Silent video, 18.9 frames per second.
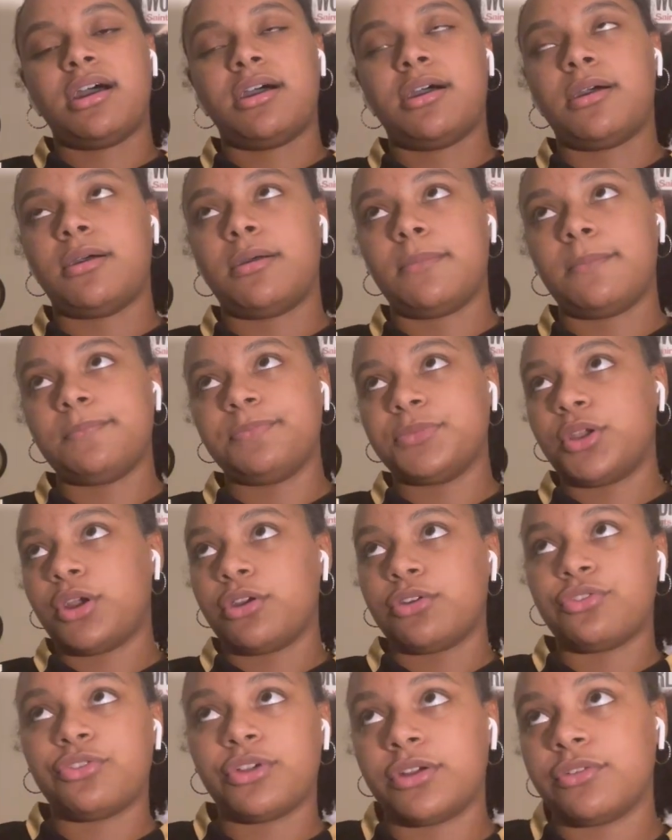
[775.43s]

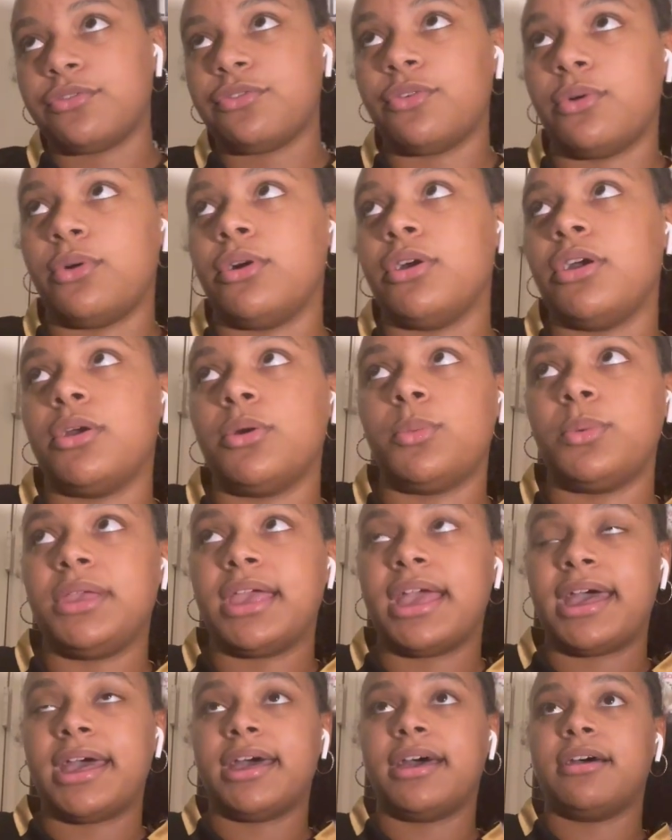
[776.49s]
Our front 4, we
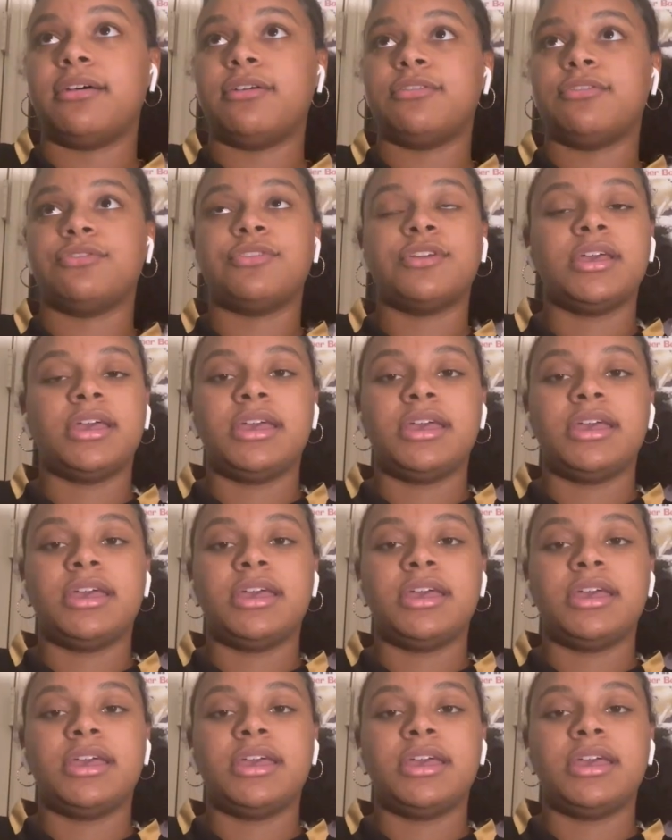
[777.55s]
have